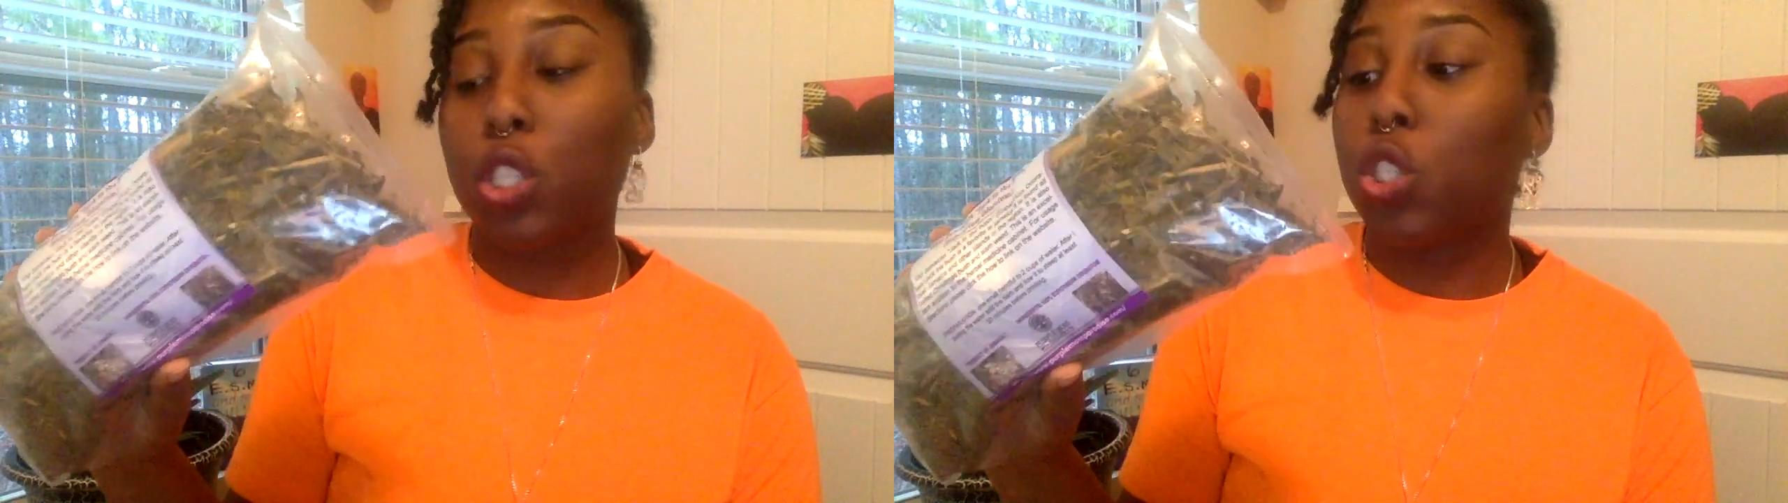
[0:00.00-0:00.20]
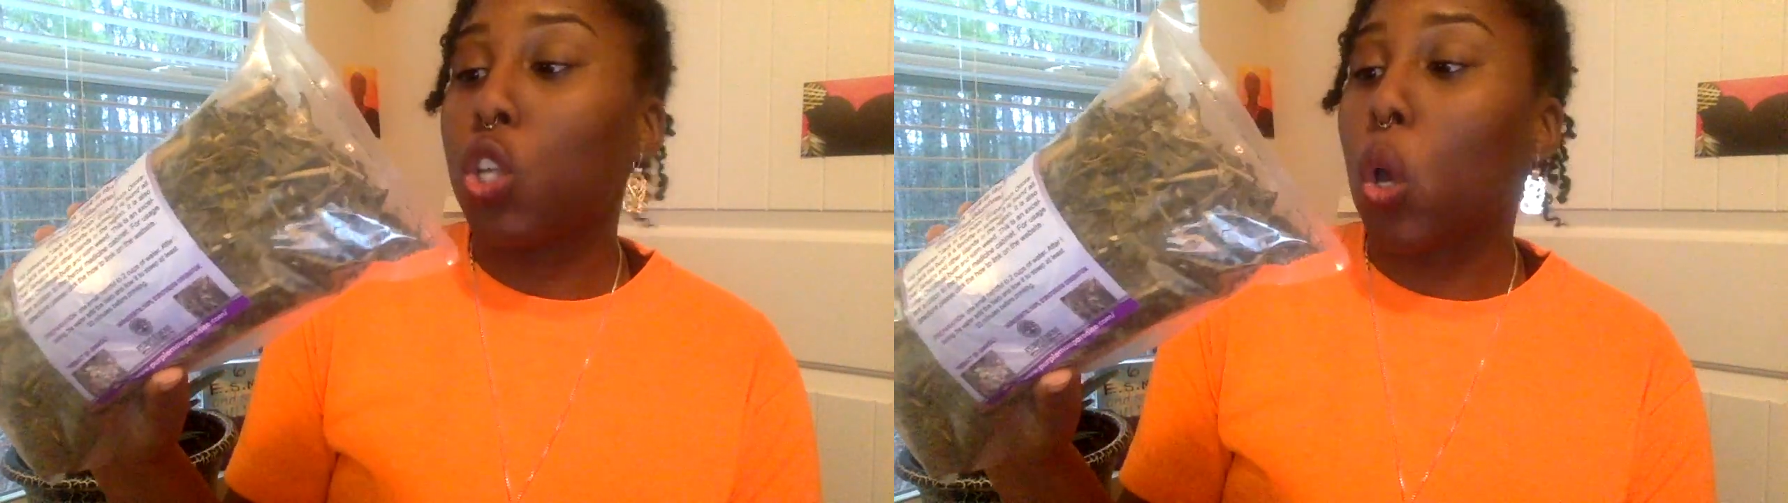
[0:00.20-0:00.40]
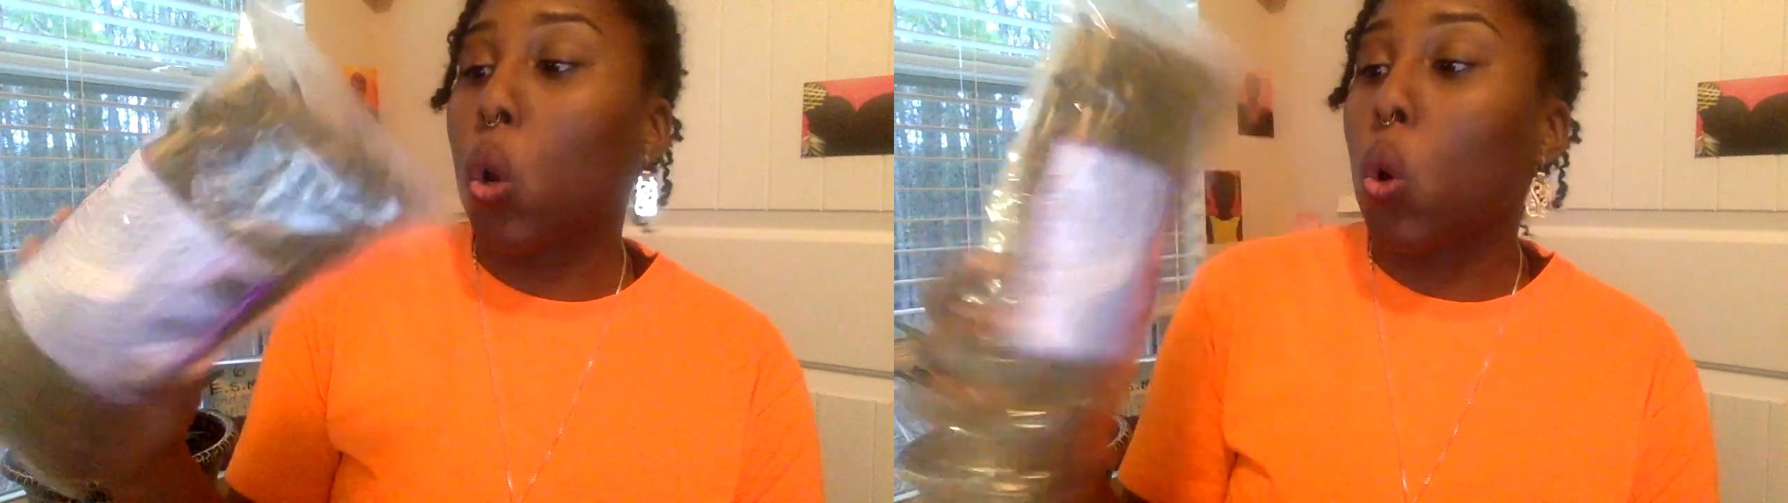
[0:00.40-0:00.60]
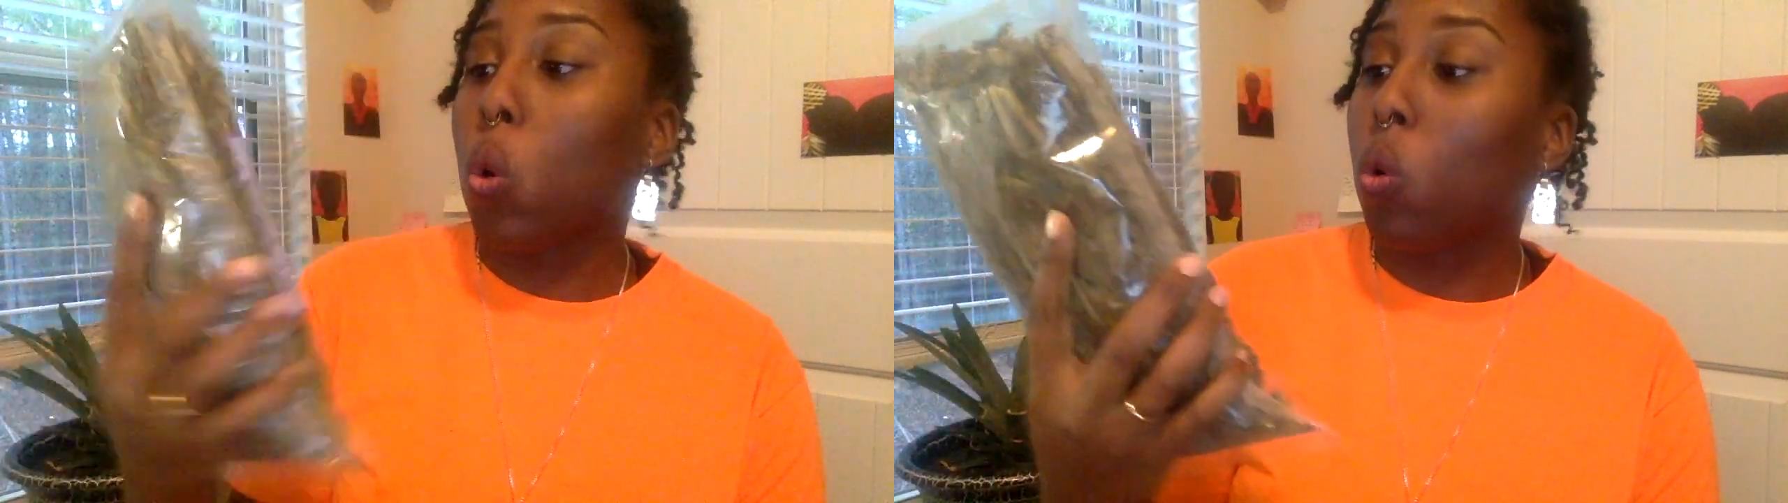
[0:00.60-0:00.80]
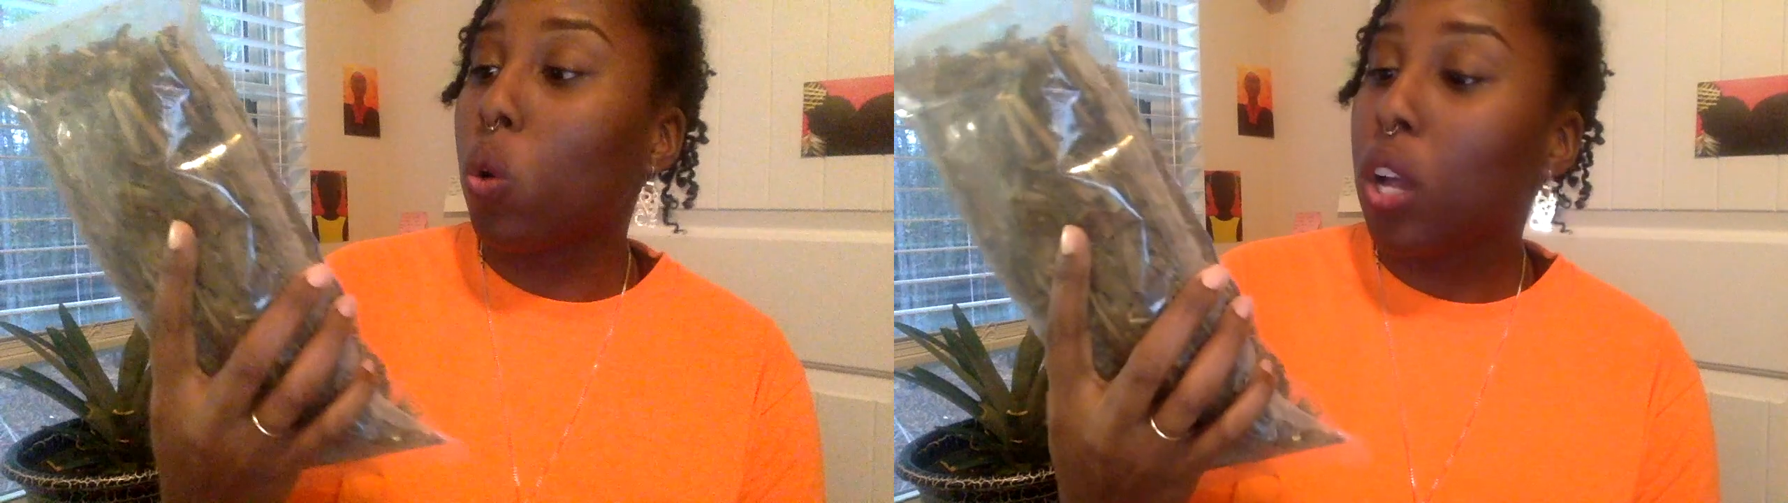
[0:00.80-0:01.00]

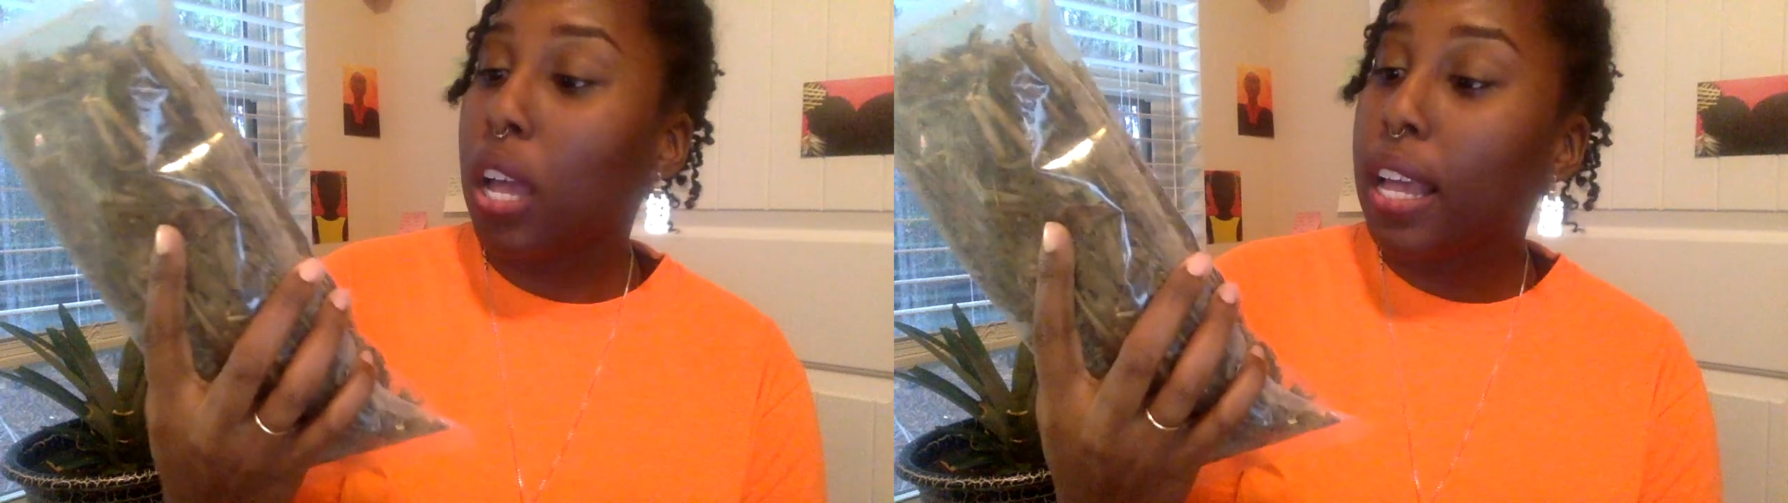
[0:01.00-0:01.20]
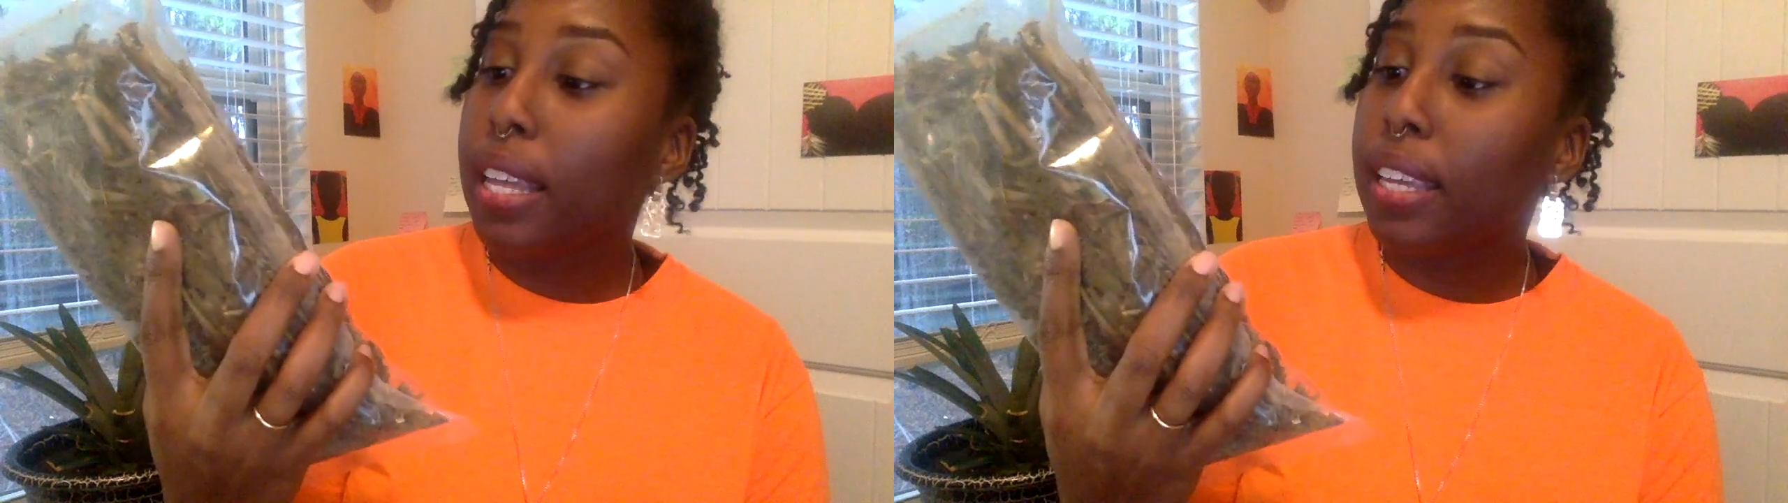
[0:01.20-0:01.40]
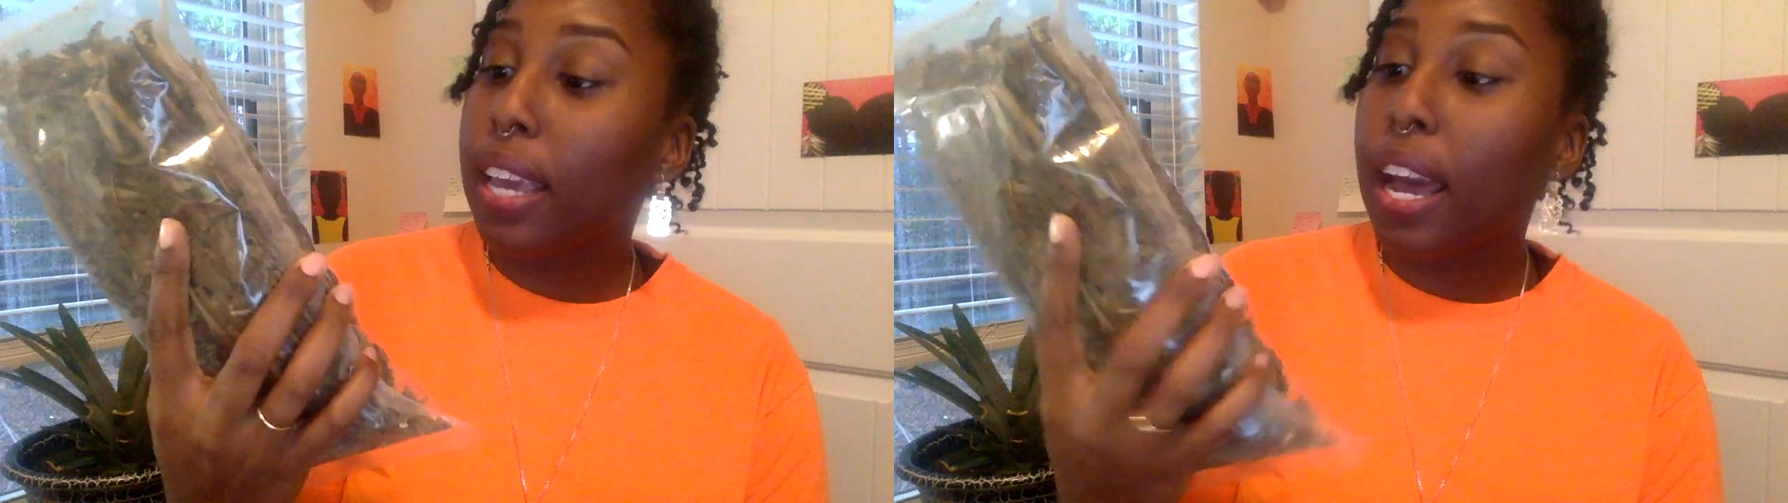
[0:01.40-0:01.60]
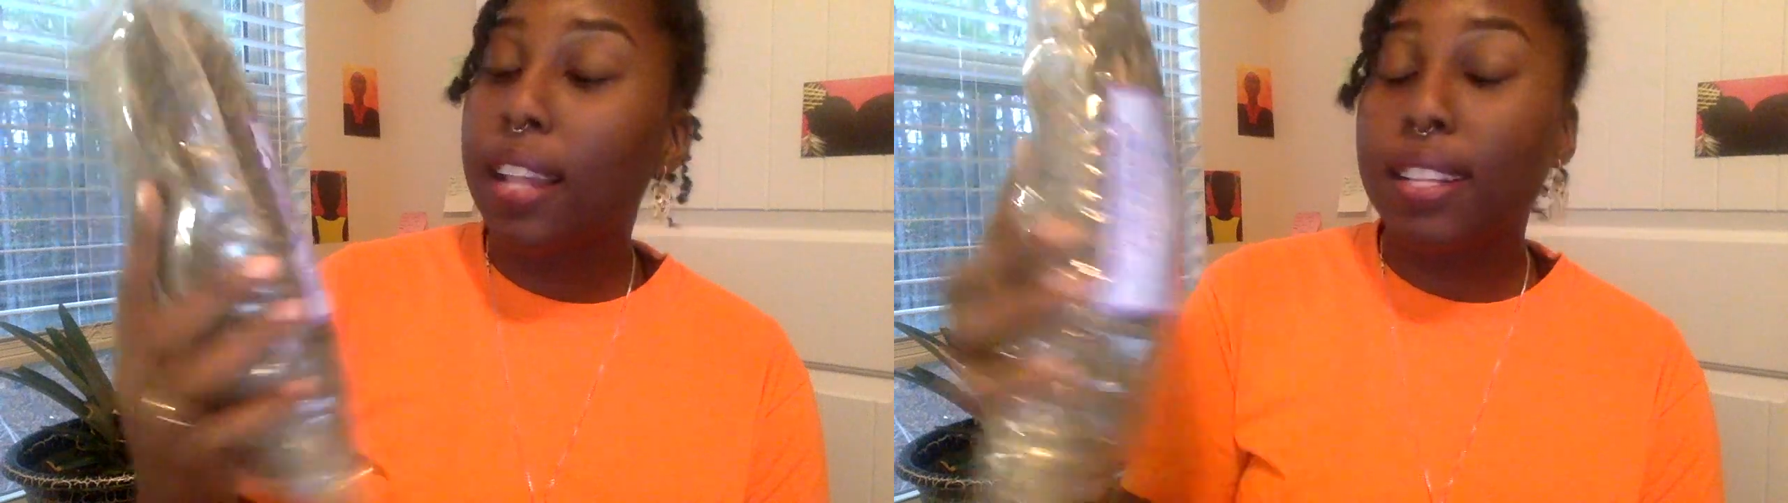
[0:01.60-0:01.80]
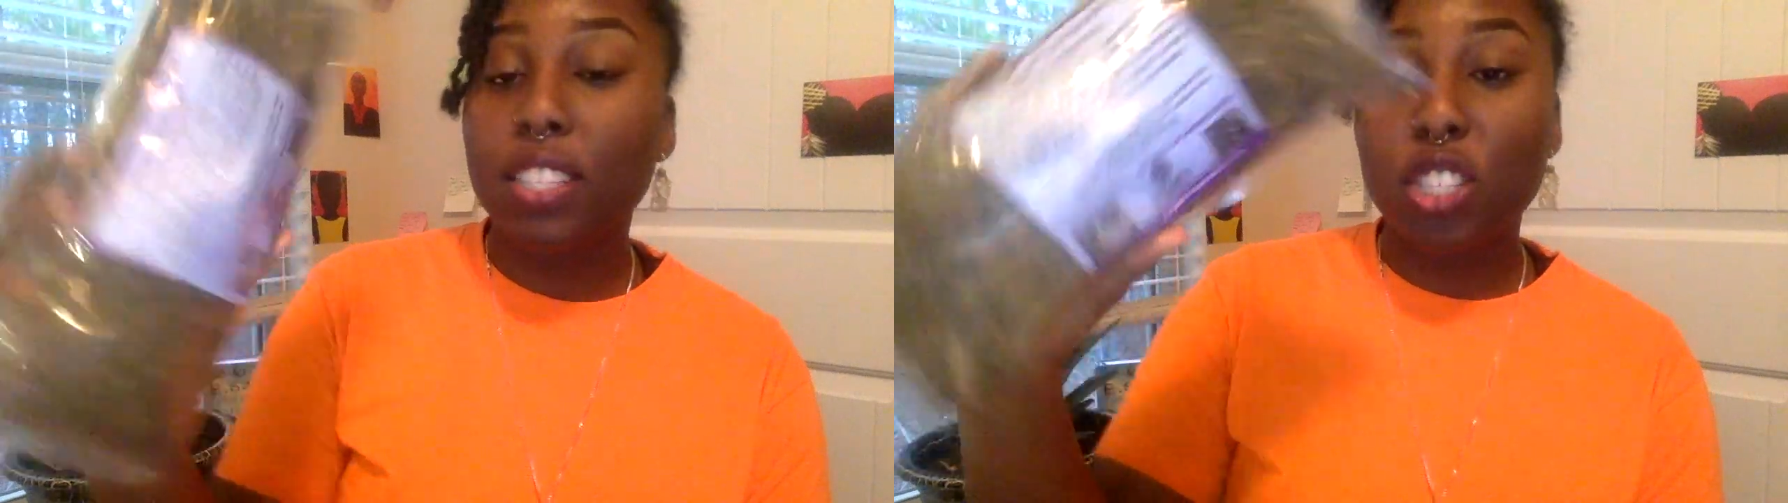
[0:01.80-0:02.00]
So yeah, this